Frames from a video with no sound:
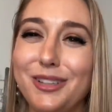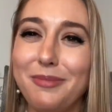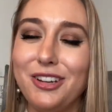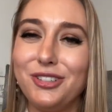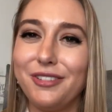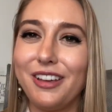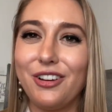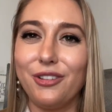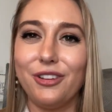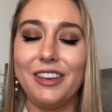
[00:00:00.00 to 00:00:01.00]
so make sure
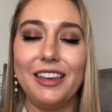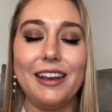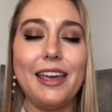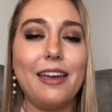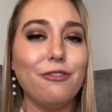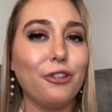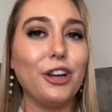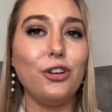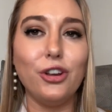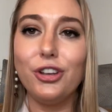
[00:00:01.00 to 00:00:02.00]
that you're looking in
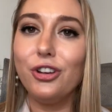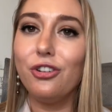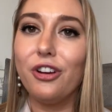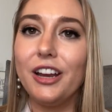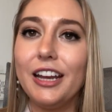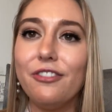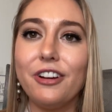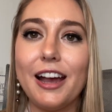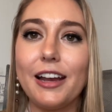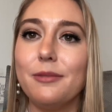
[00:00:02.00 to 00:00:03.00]
every nook and cranny
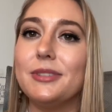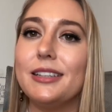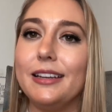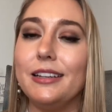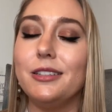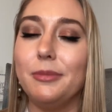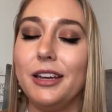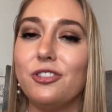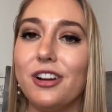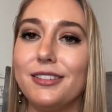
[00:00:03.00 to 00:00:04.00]
for items that need to
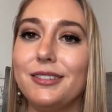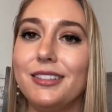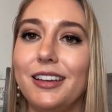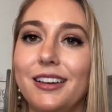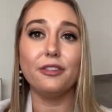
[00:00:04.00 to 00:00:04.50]
be addressed.